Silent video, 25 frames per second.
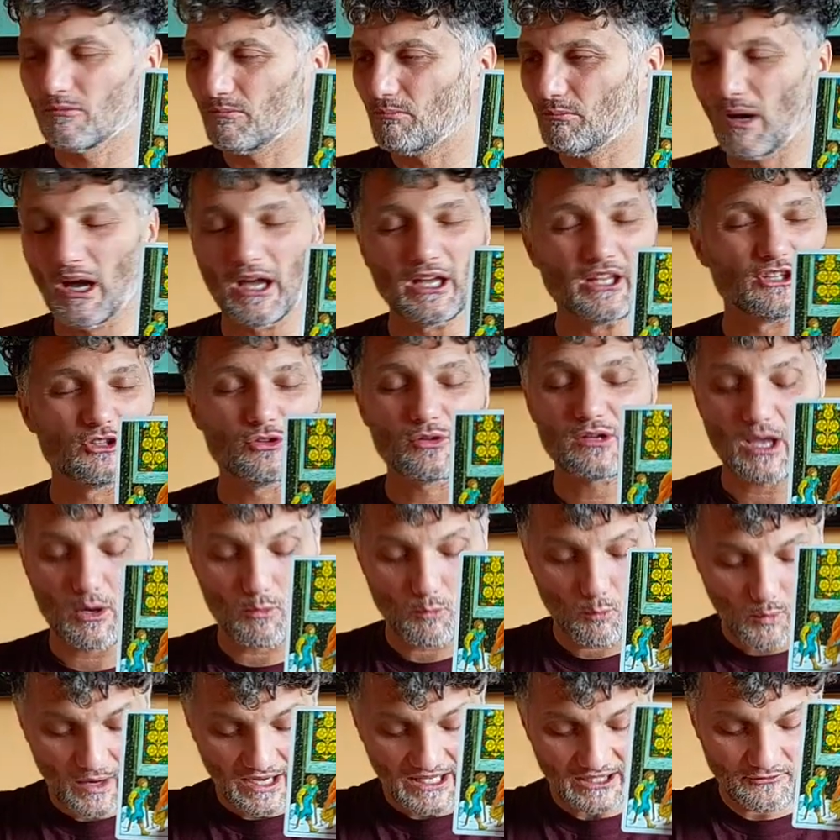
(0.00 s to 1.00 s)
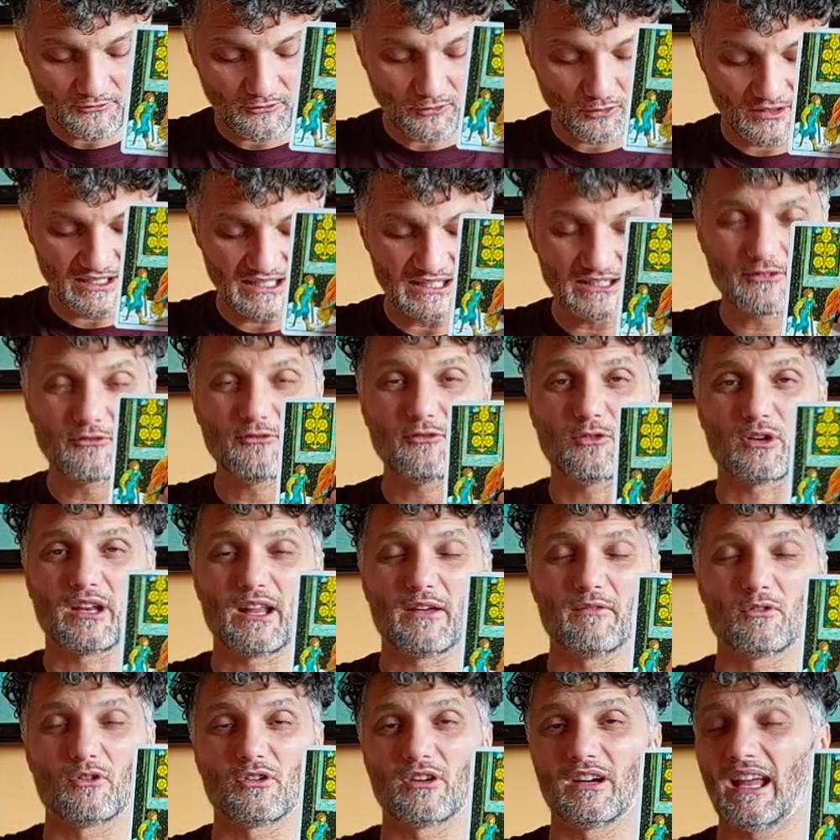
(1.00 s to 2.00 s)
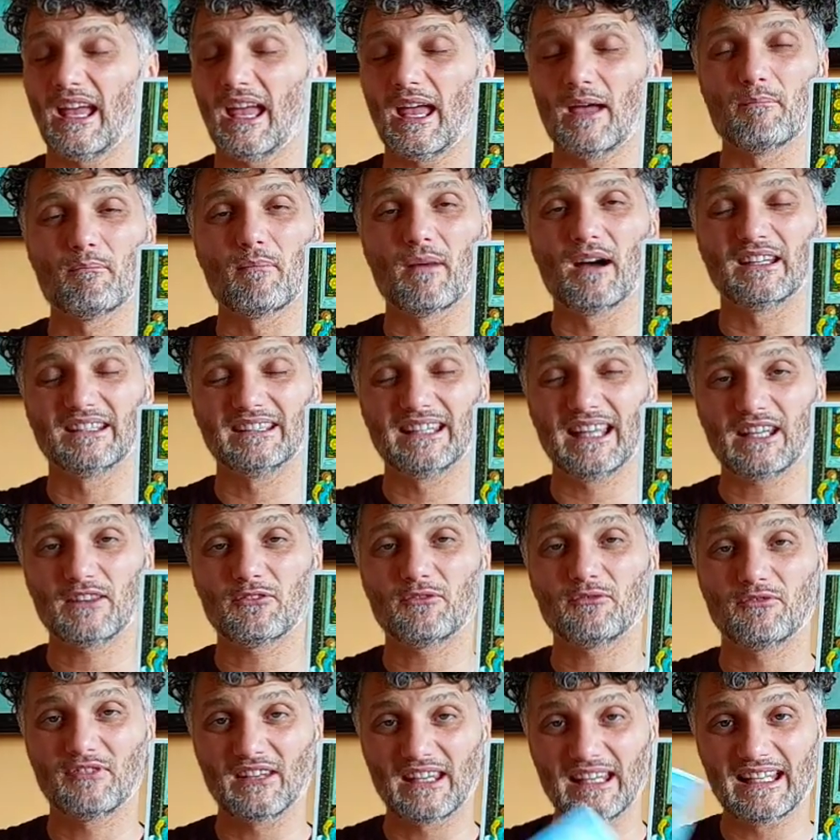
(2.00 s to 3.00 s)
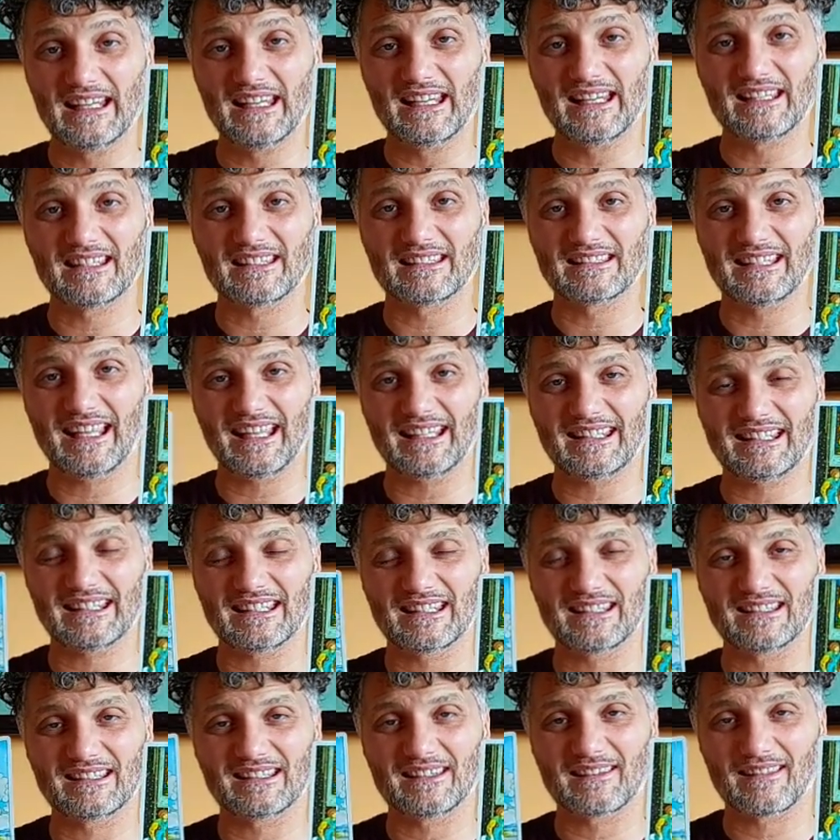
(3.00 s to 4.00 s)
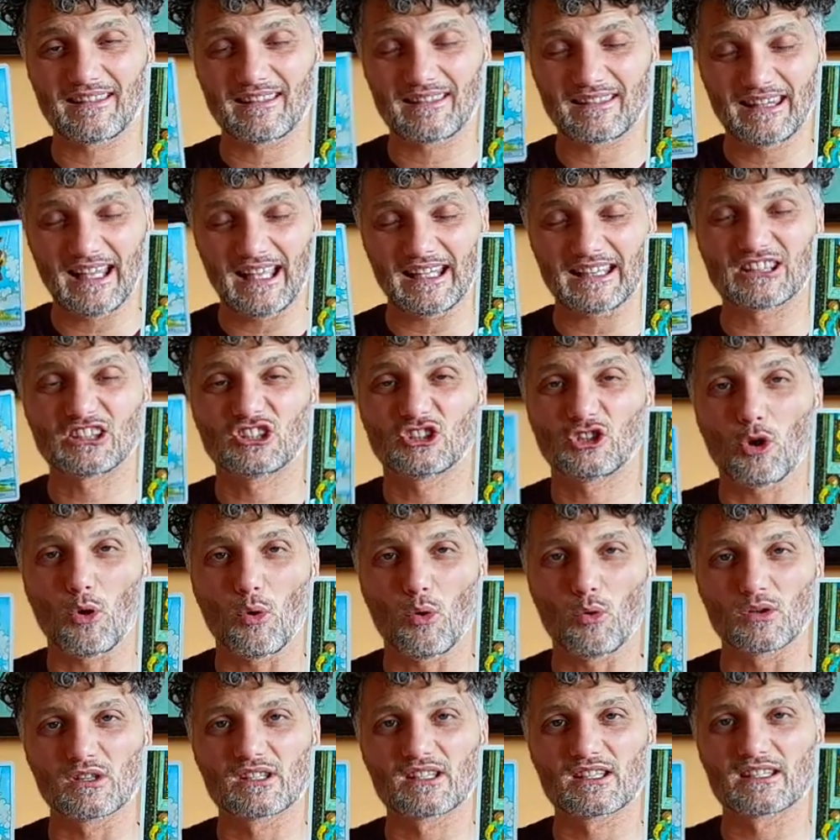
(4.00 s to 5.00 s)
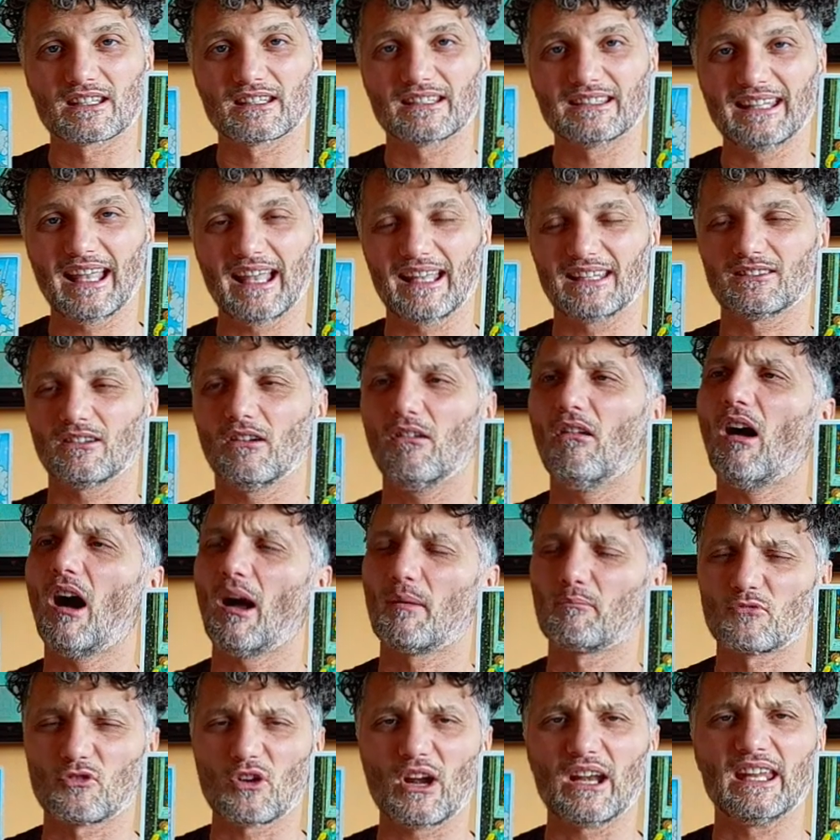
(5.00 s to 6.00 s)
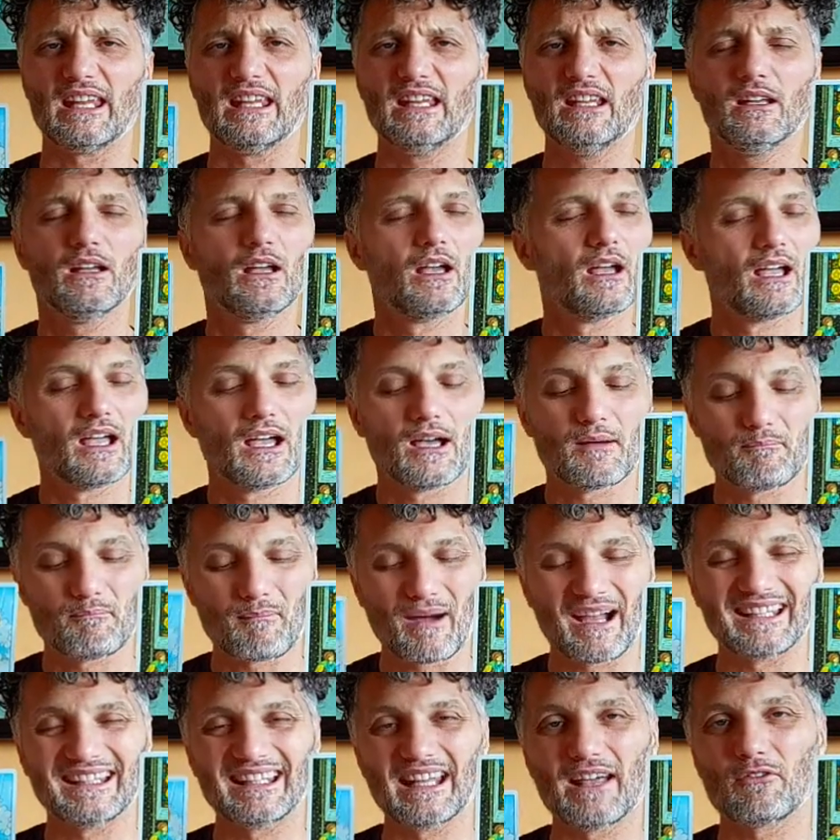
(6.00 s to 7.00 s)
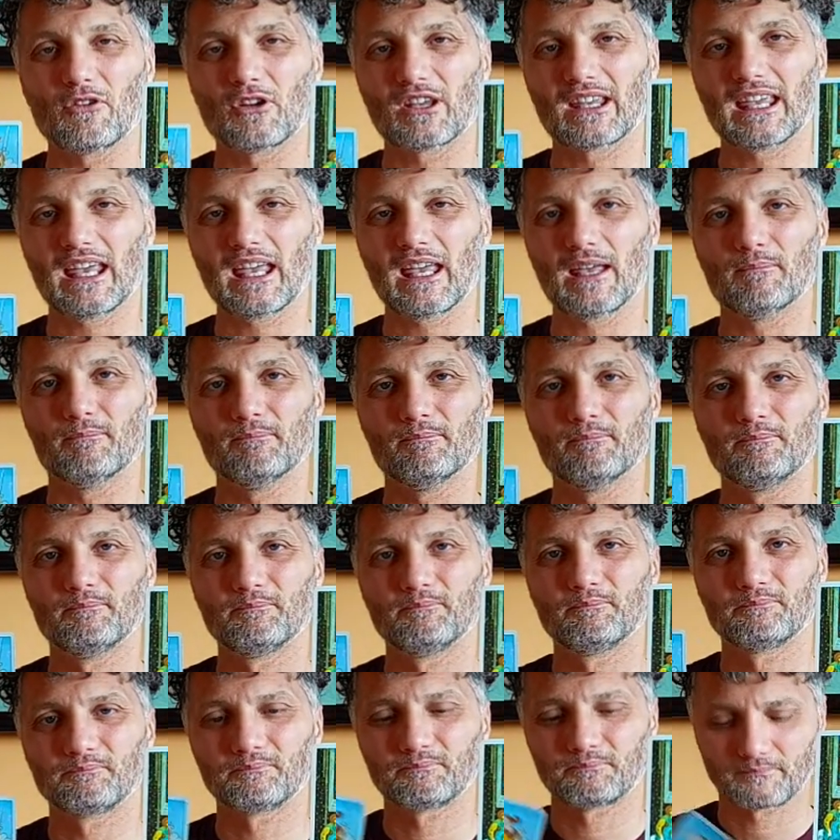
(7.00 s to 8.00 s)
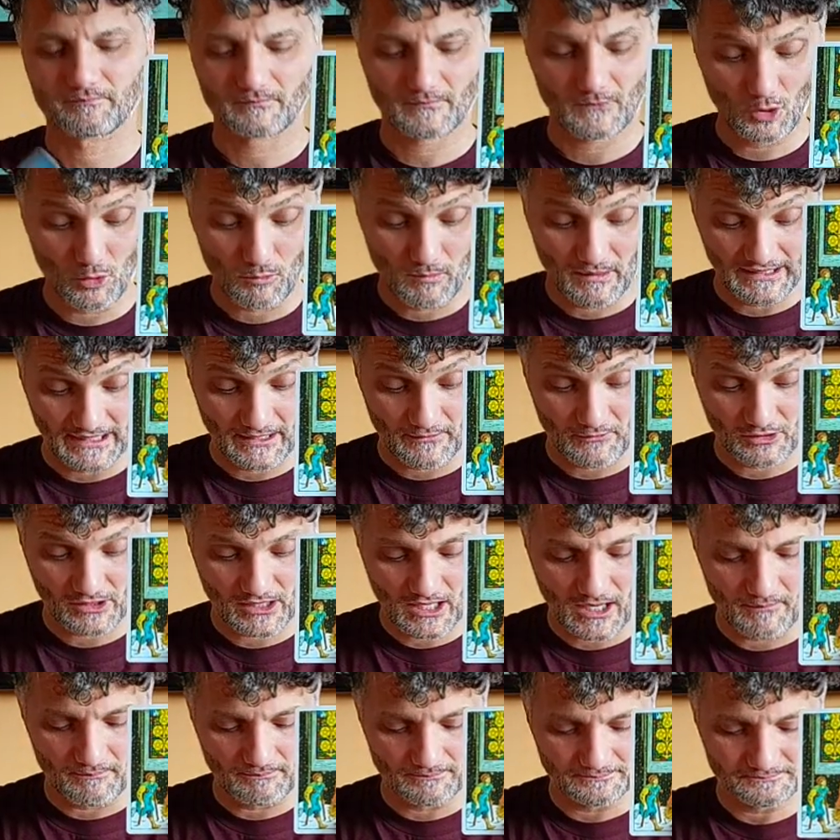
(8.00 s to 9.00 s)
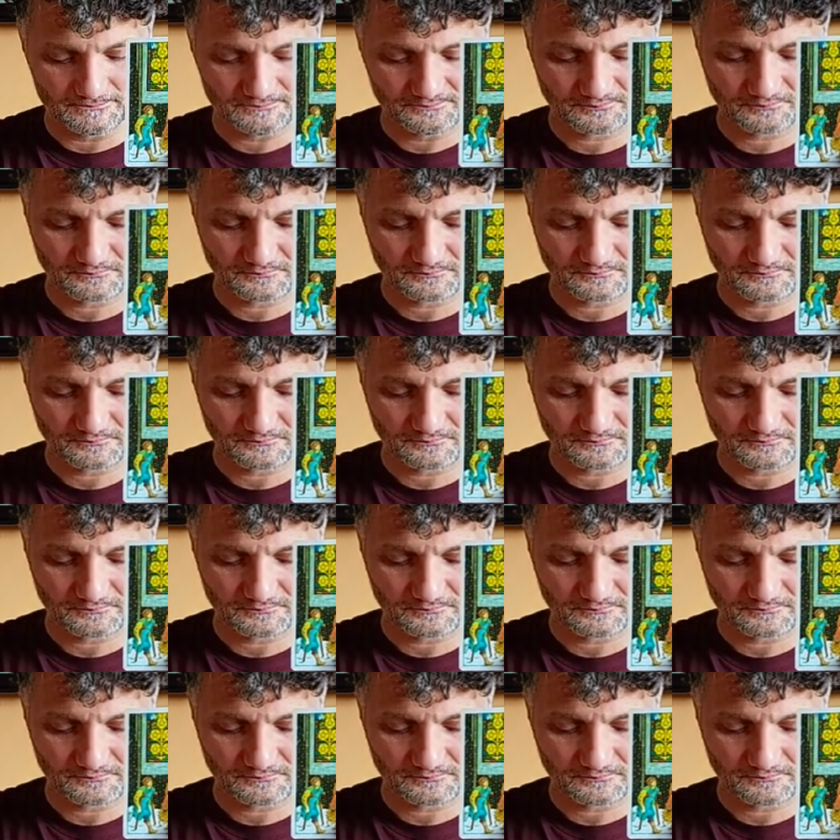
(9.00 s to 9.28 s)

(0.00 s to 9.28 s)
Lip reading: But you can wait for it forever, and that feeling, that thoughts that, oh, I'm ready, might never came or might never come.